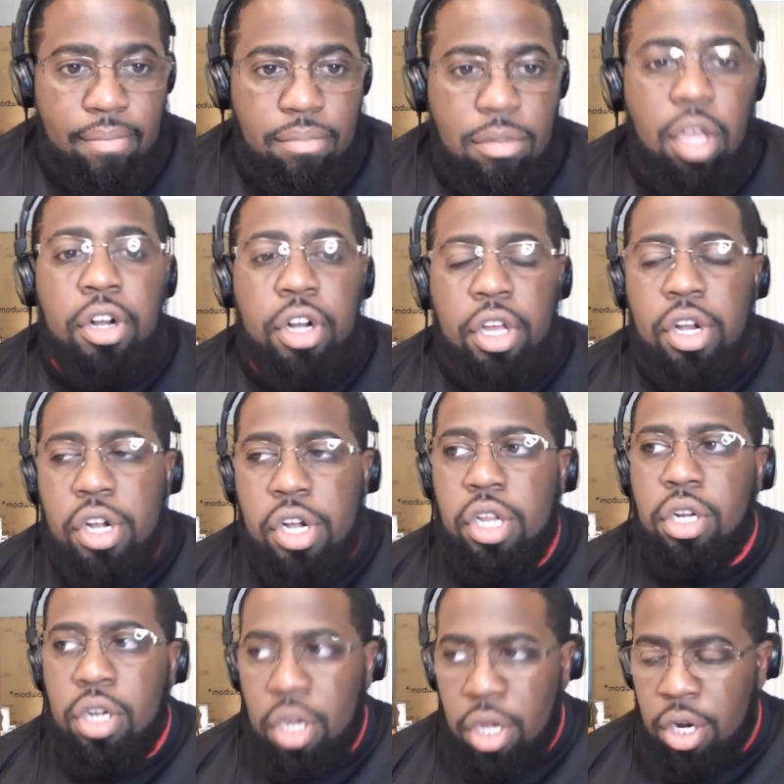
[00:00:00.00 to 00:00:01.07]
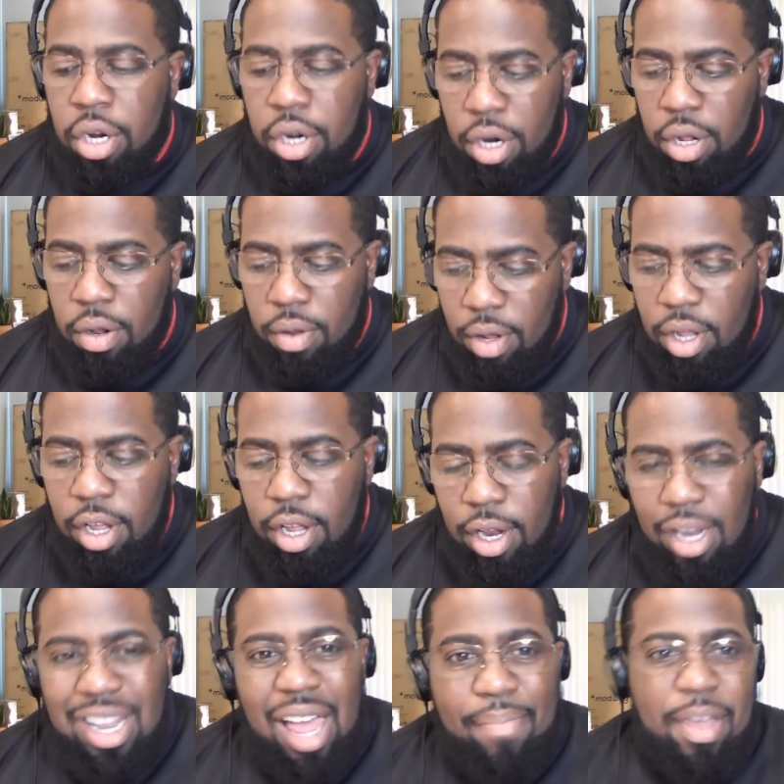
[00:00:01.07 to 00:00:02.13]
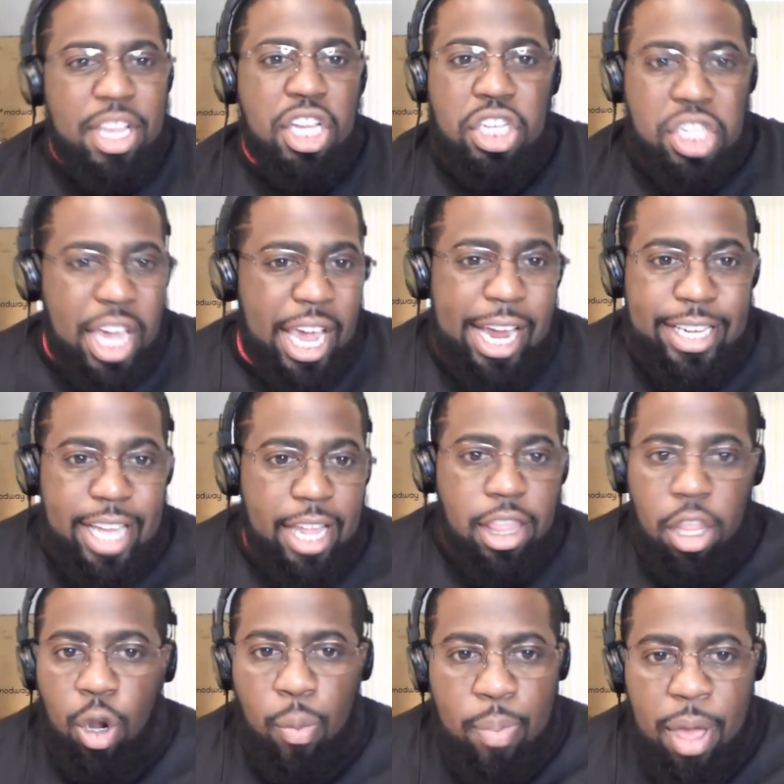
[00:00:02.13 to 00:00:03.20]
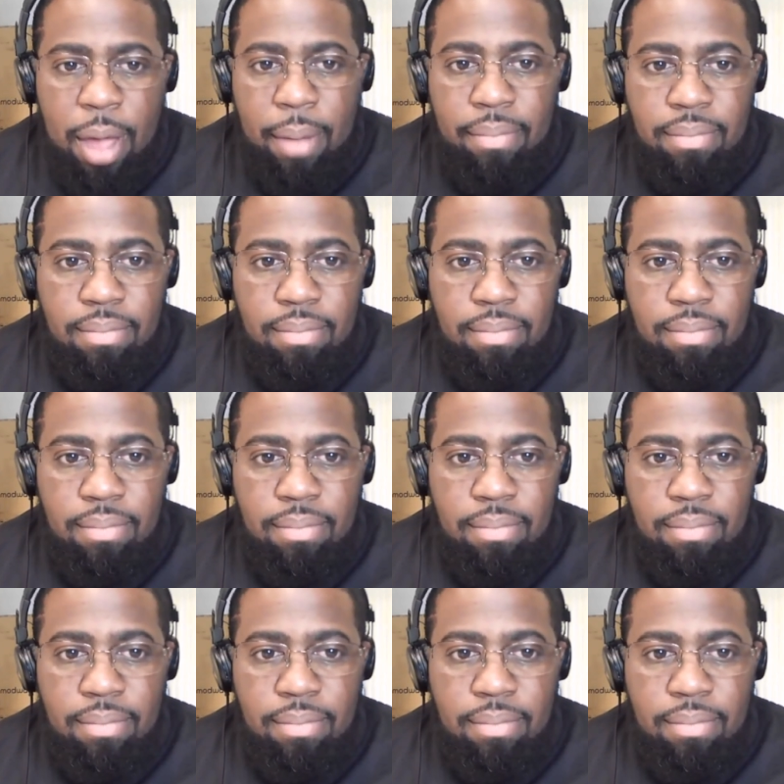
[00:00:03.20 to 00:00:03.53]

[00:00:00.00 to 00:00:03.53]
No. Let me just change that a little bit.